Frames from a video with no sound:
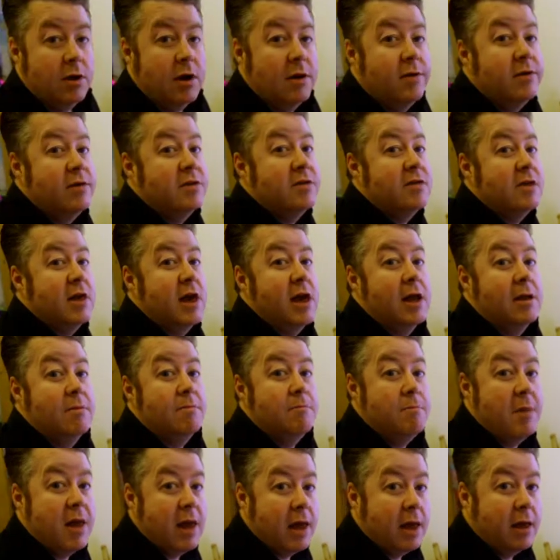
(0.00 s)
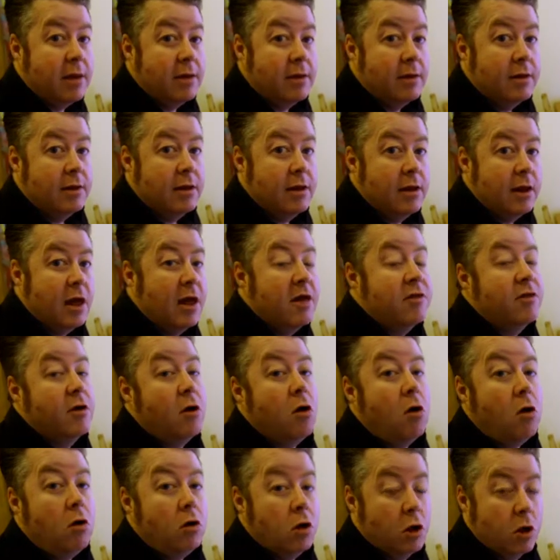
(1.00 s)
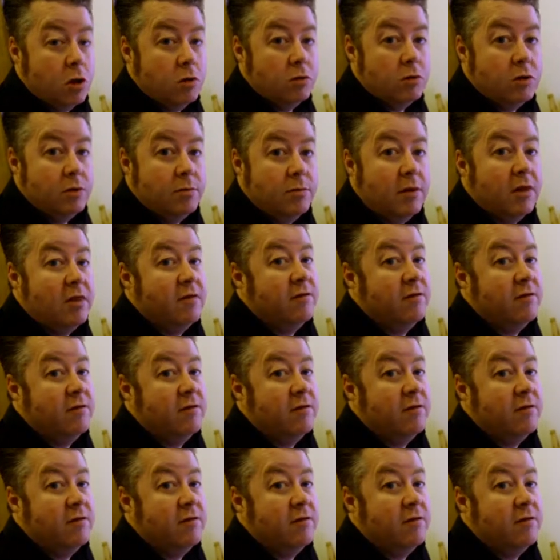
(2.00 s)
and the Seat Mii, as they're all owned by the